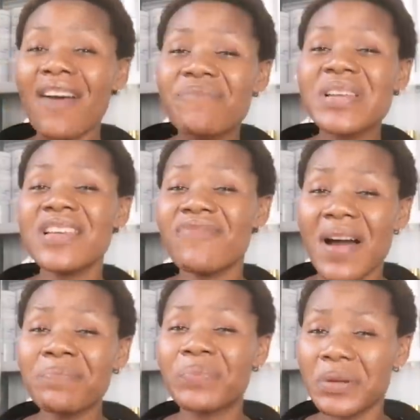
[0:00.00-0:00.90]
I believe
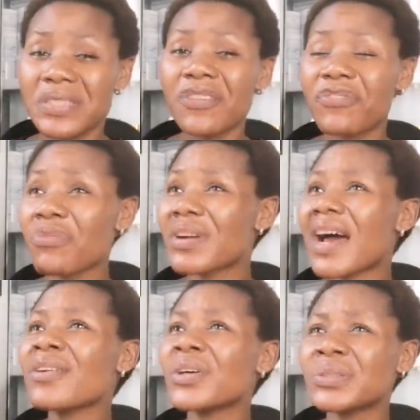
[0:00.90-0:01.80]
I'm beautiful
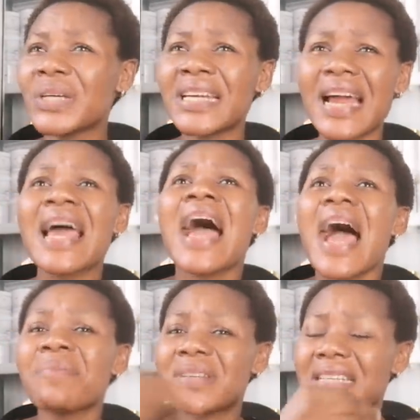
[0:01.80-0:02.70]
without not knowing that
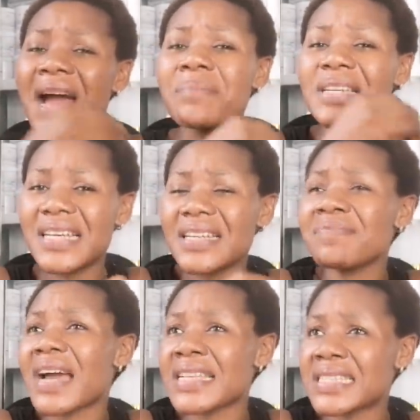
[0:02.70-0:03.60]
I'm
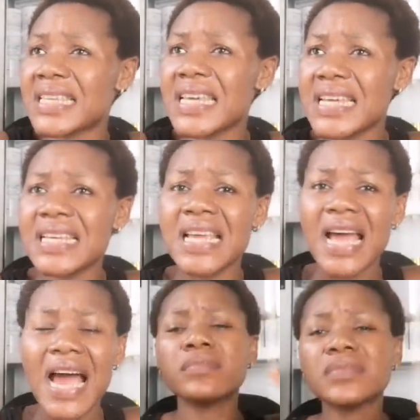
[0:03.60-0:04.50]
killing my skin.
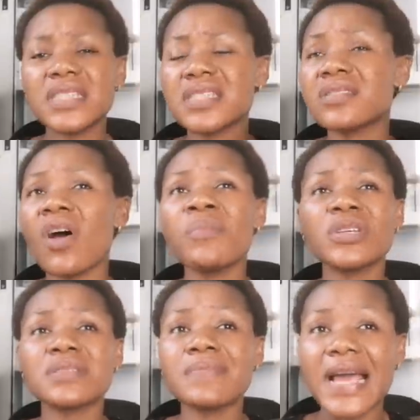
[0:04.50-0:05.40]
This is
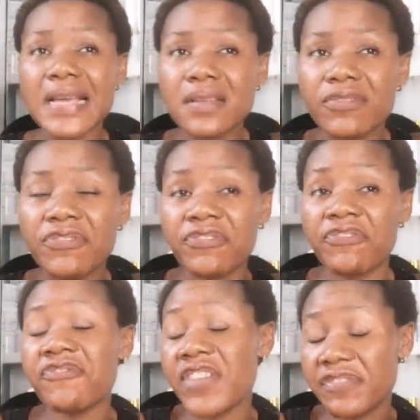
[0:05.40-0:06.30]
almost my
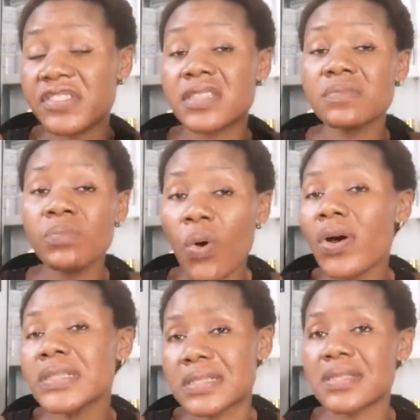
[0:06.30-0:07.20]
5th
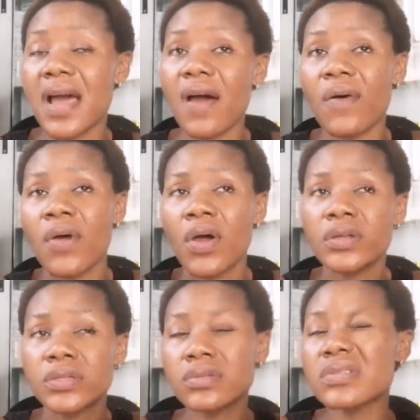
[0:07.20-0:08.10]
month now
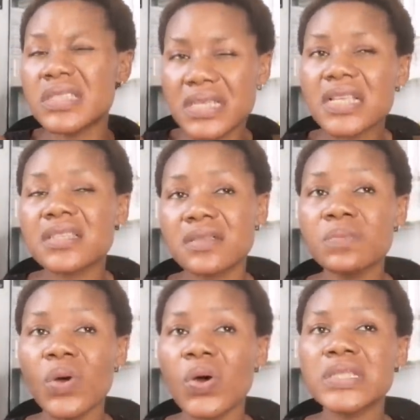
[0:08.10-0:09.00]
to 6
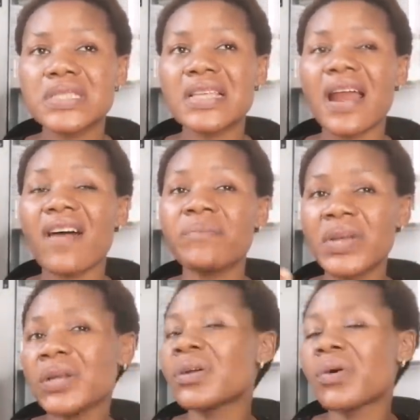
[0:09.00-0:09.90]
months that I've
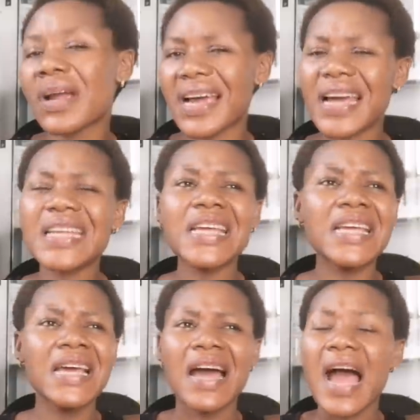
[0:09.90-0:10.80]
been on organic.
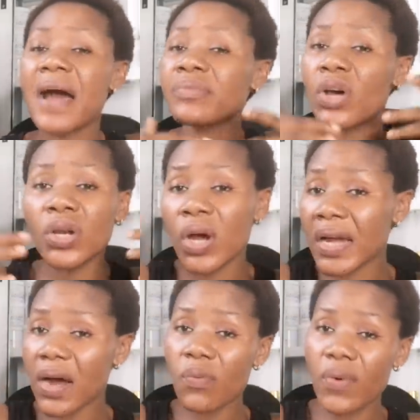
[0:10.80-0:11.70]
I'm no
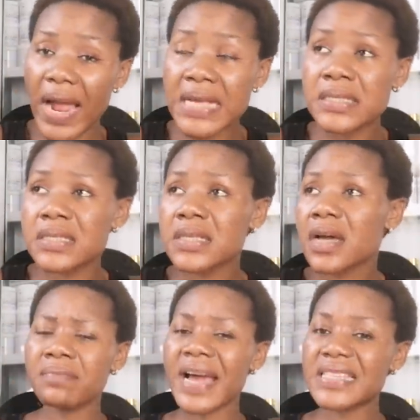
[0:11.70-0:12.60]
longer white.
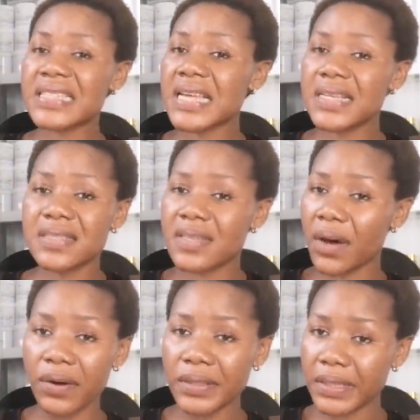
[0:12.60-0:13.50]
My skin is
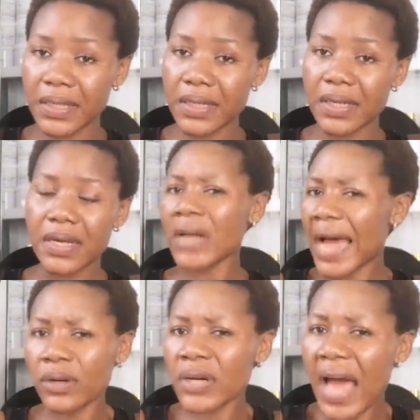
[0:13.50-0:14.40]
healthy.
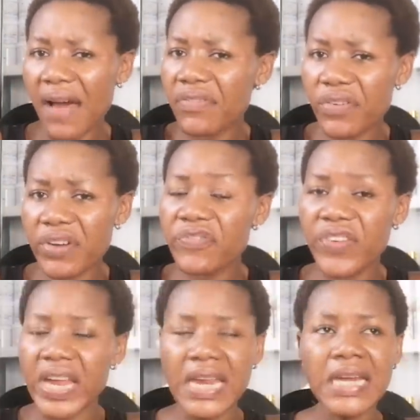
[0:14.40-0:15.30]
I don't have green
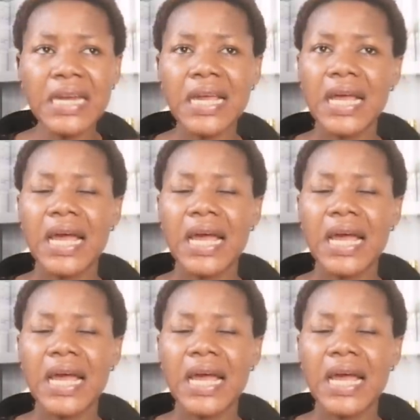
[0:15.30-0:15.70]
vein.